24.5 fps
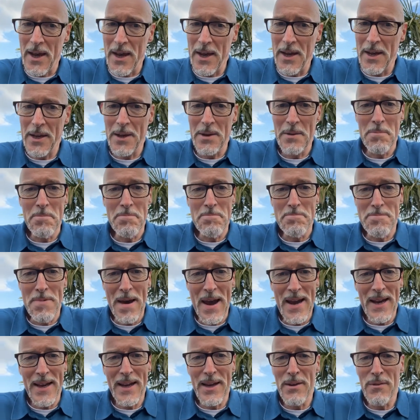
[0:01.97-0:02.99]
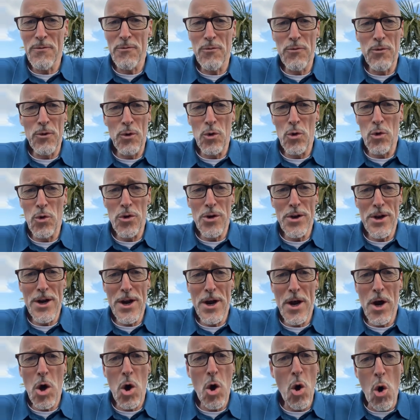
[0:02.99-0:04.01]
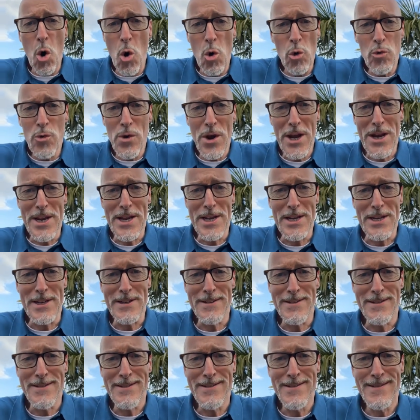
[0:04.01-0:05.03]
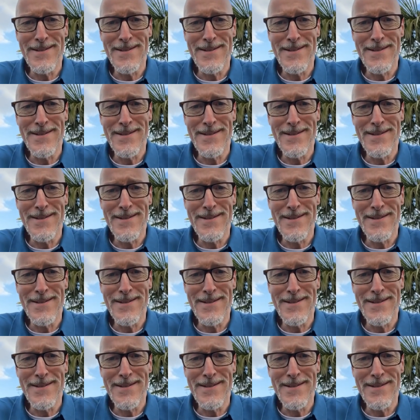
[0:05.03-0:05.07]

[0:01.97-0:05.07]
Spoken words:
Hey, back in Florida already.